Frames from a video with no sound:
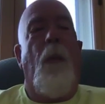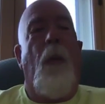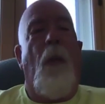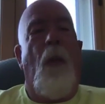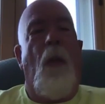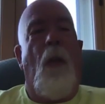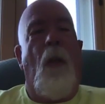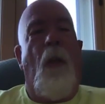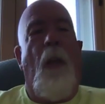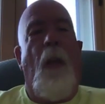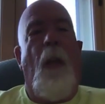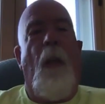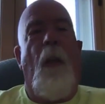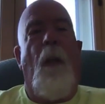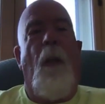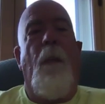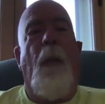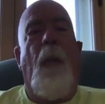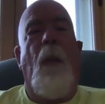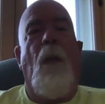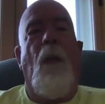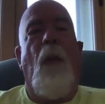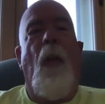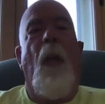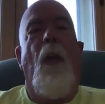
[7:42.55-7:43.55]
to clean and
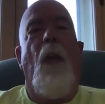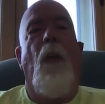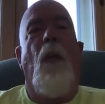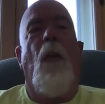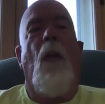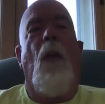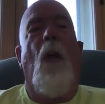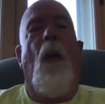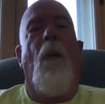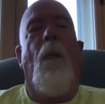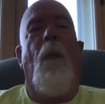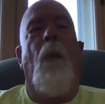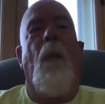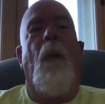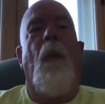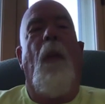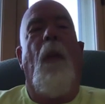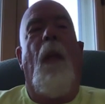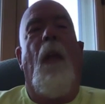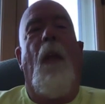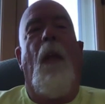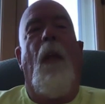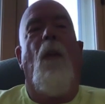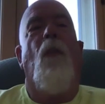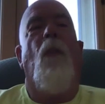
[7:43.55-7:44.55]
maintain your carpet than
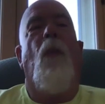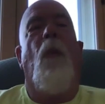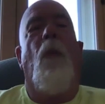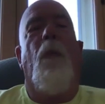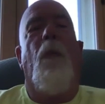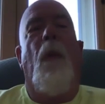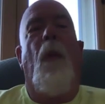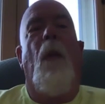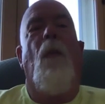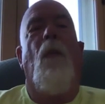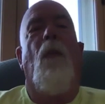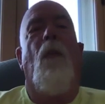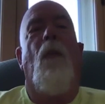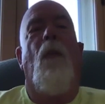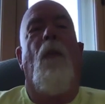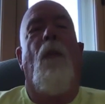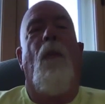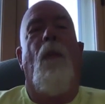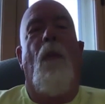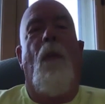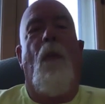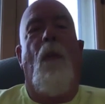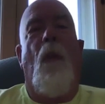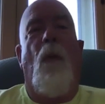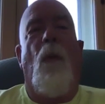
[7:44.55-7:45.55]
it is replace
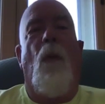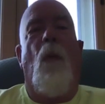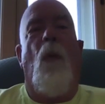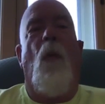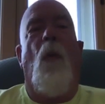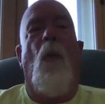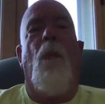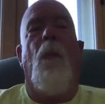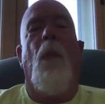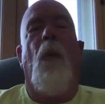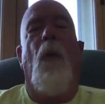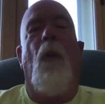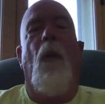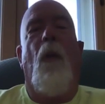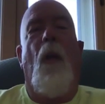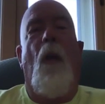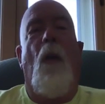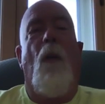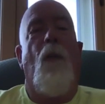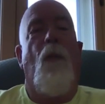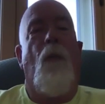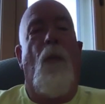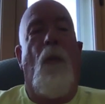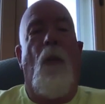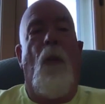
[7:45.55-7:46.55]
a room or a
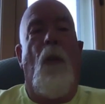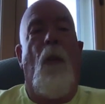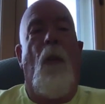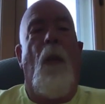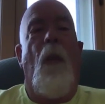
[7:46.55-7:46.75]
house full